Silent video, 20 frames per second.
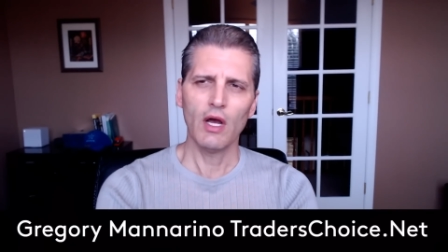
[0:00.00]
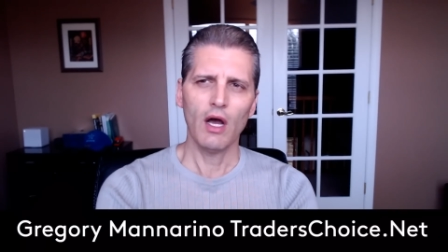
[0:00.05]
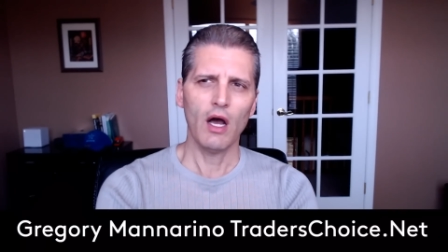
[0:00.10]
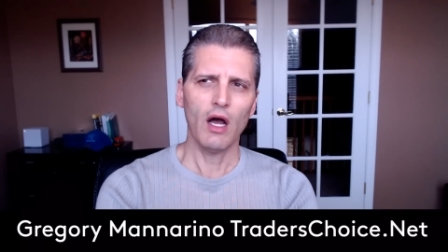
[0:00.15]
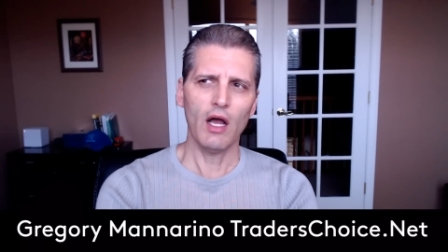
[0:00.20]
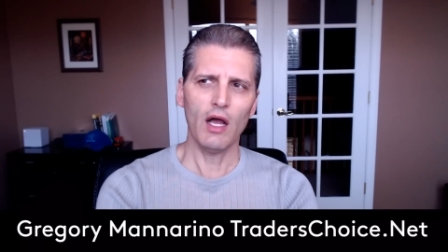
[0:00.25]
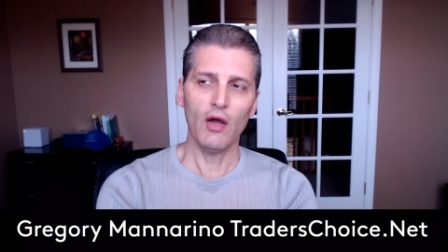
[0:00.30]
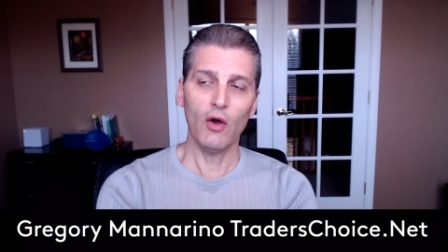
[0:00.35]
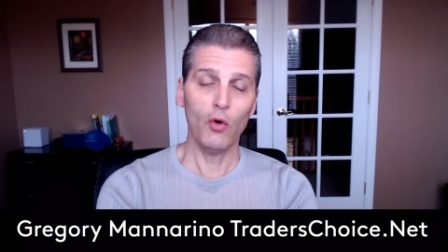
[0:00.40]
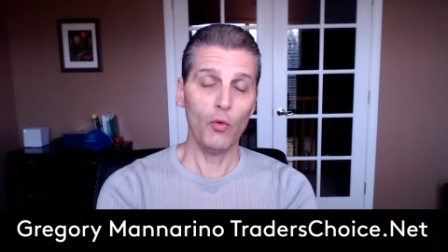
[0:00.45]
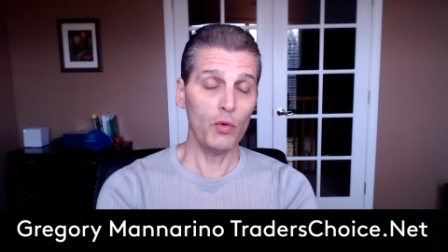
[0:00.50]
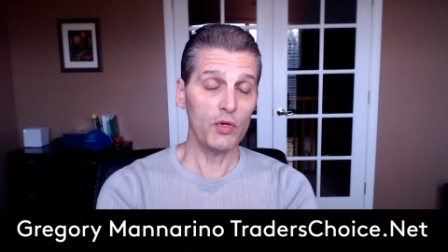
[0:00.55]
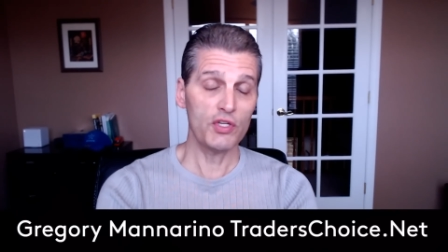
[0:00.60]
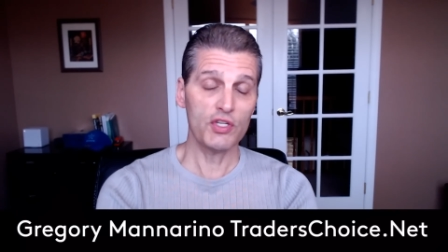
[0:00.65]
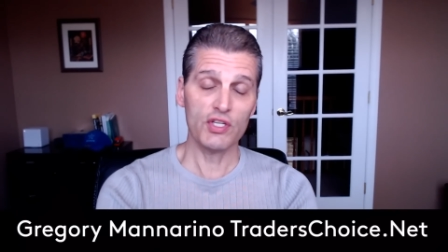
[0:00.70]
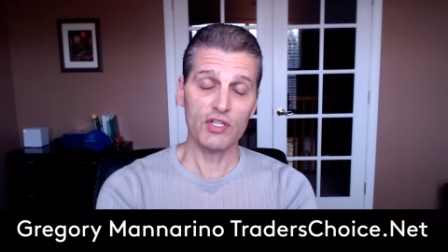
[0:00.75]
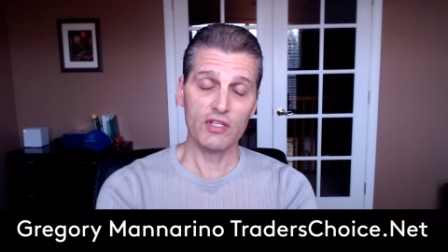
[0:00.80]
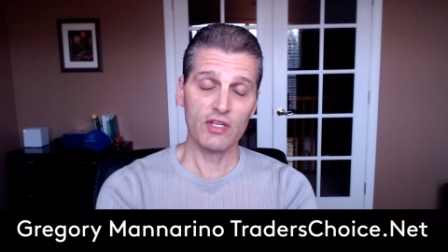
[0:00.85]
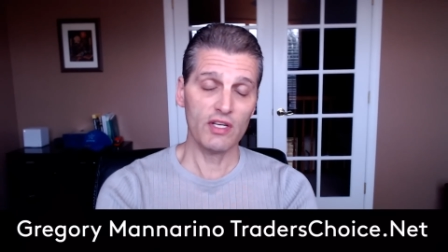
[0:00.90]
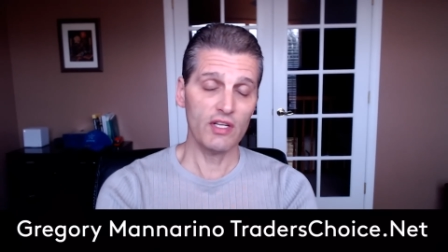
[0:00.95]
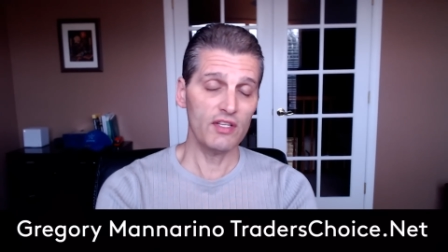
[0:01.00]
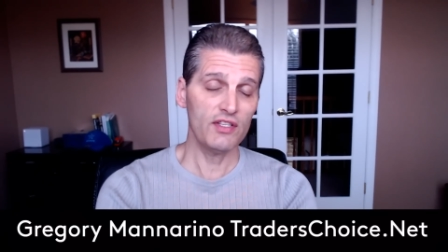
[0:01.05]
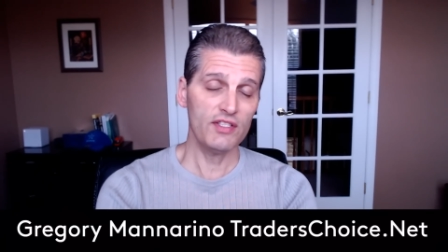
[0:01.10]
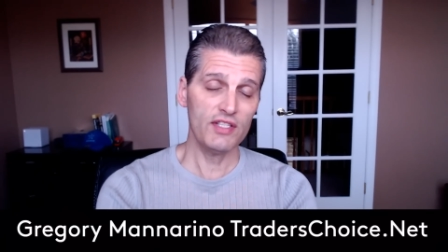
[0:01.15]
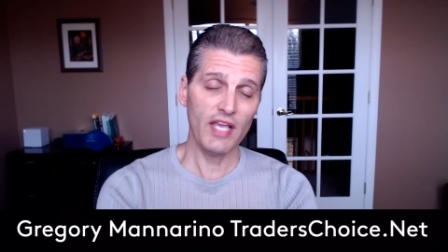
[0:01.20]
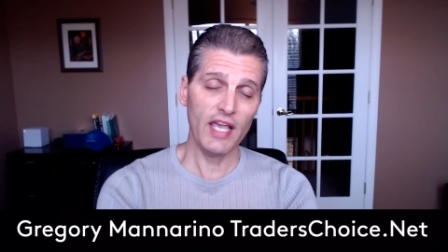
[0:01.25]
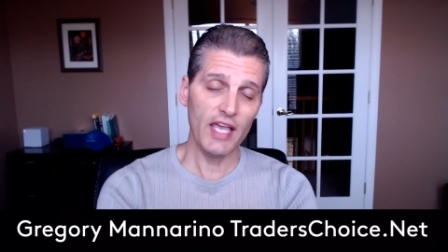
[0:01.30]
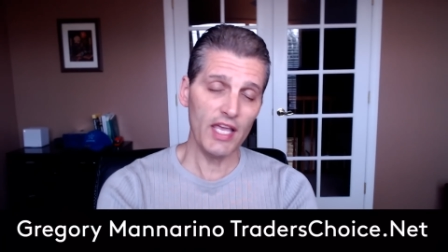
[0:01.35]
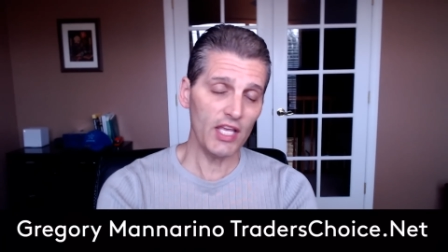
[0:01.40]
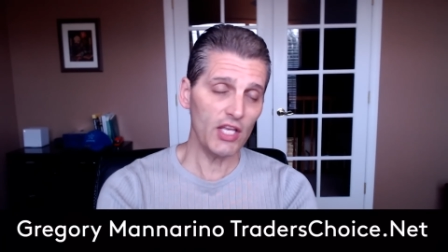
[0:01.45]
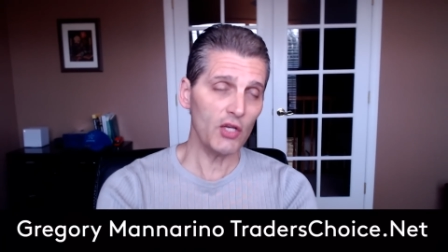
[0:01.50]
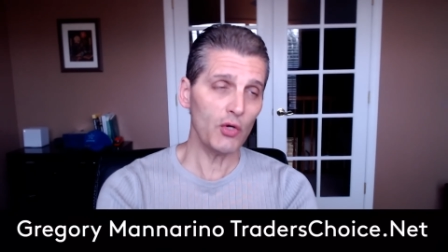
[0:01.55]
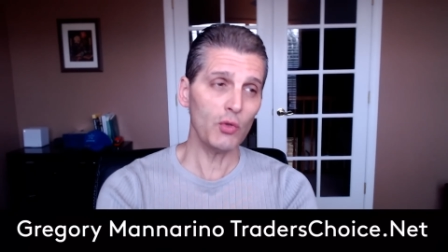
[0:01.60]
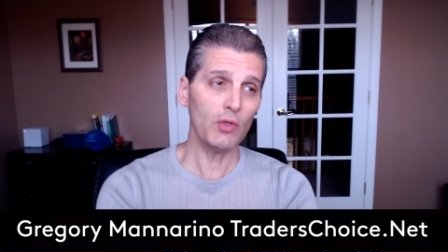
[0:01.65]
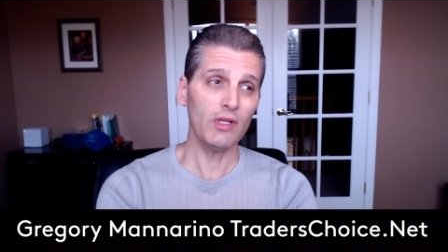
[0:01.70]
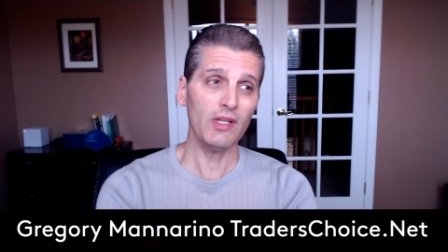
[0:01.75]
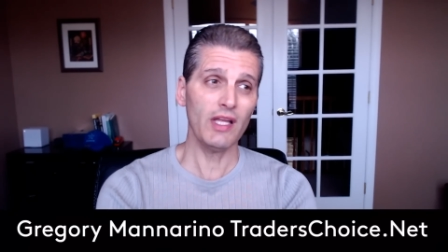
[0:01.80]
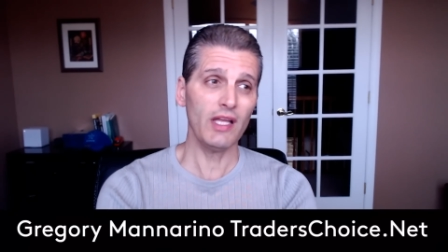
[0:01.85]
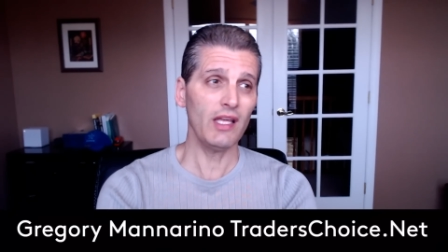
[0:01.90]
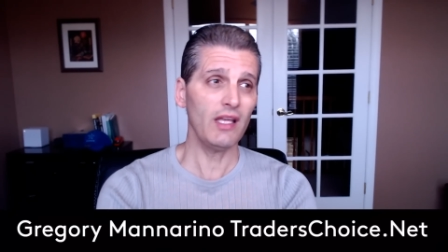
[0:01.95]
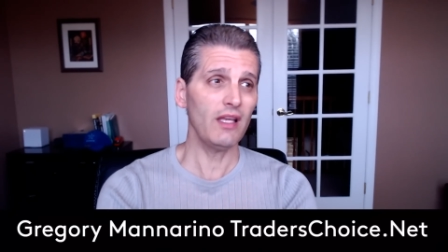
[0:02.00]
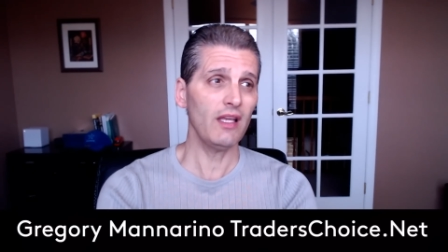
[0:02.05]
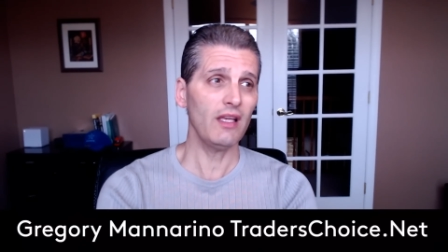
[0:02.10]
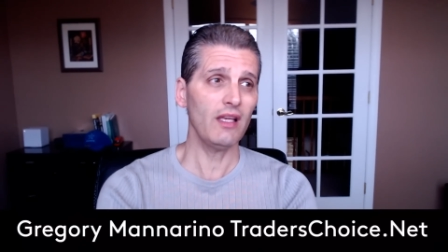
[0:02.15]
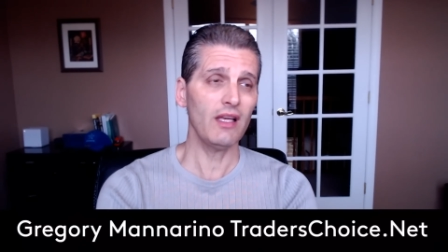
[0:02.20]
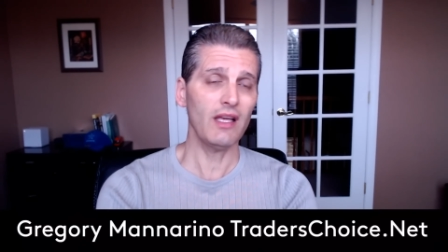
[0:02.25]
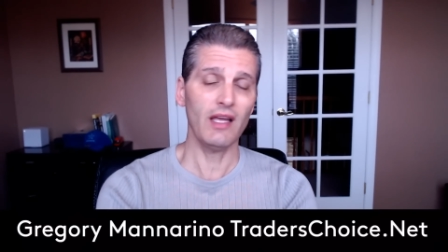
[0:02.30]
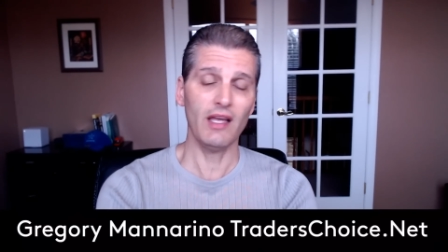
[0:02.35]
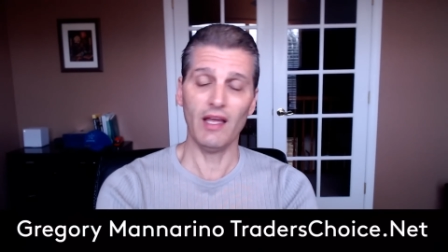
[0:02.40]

uh, which is continually,